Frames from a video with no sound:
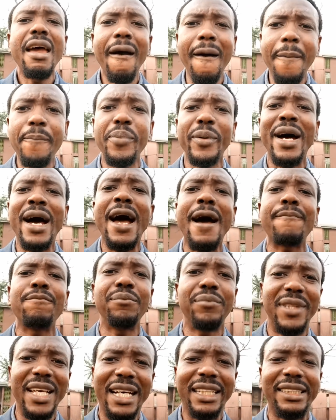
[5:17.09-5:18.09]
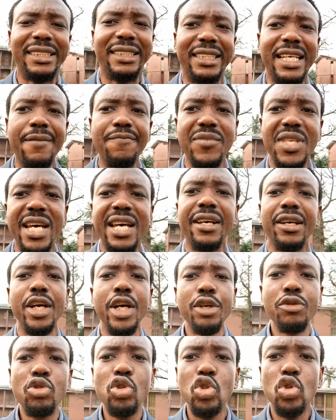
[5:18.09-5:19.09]
Abraham, that same day,
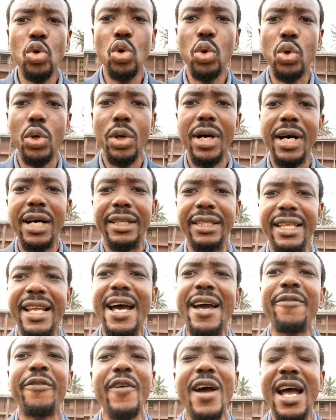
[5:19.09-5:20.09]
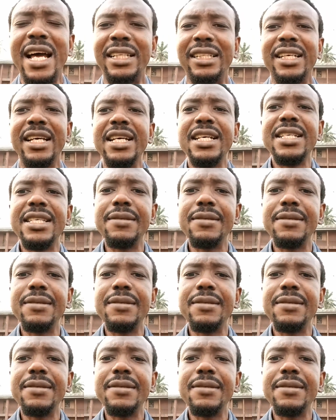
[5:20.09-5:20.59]
took a knife and